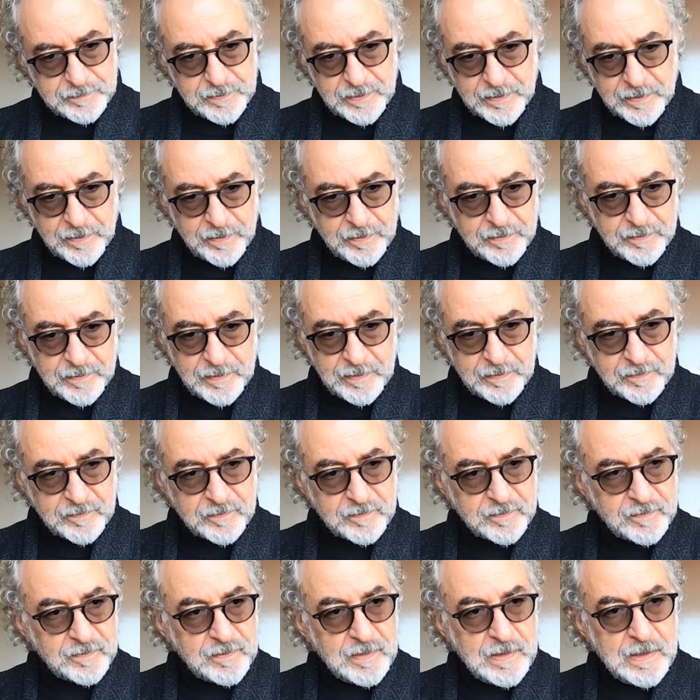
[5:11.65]
You know,
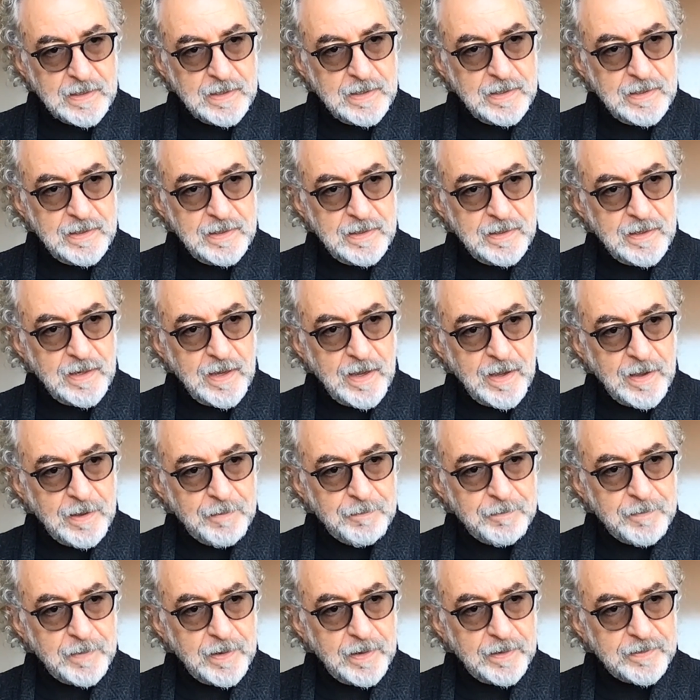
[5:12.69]
it's
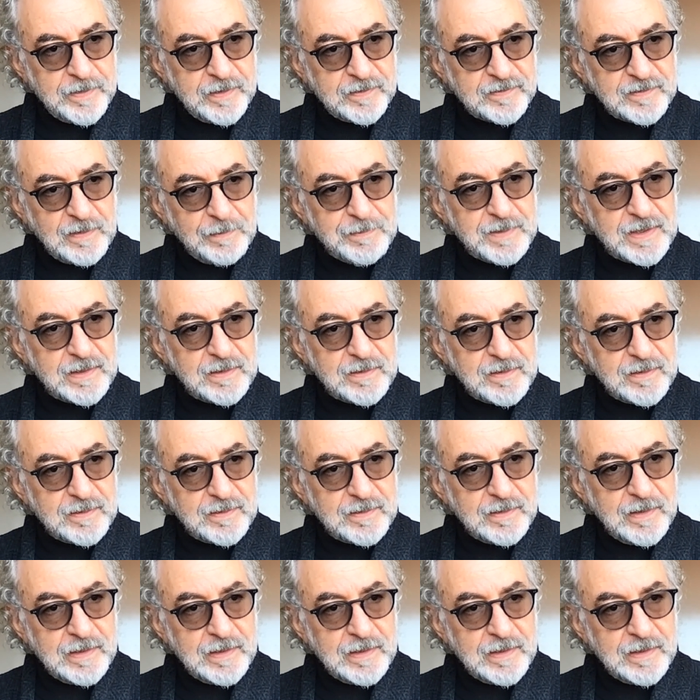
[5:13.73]
there's something,